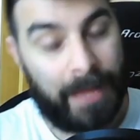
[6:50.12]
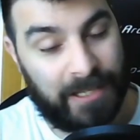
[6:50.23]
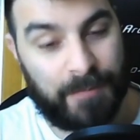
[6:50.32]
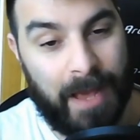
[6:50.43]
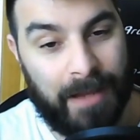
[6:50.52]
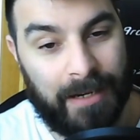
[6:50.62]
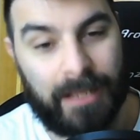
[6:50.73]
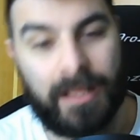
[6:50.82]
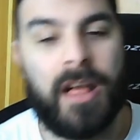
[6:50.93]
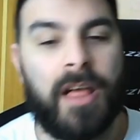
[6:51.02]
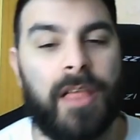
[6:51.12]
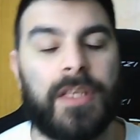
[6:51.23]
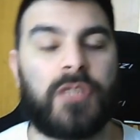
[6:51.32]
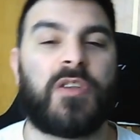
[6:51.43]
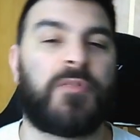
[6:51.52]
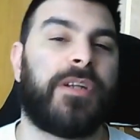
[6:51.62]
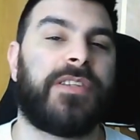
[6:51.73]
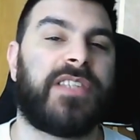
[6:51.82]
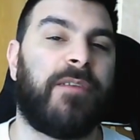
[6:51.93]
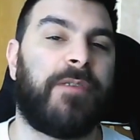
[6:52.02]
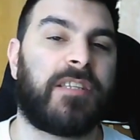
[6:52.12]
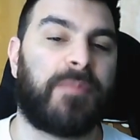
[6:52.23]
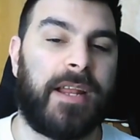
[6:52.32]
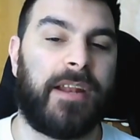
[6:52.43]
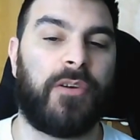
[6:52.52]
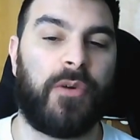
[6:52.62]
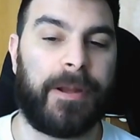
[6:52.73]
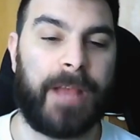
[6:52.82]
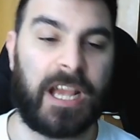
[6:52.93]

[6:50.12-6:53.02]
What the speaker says: expanding. This one's pretty self-explanatory.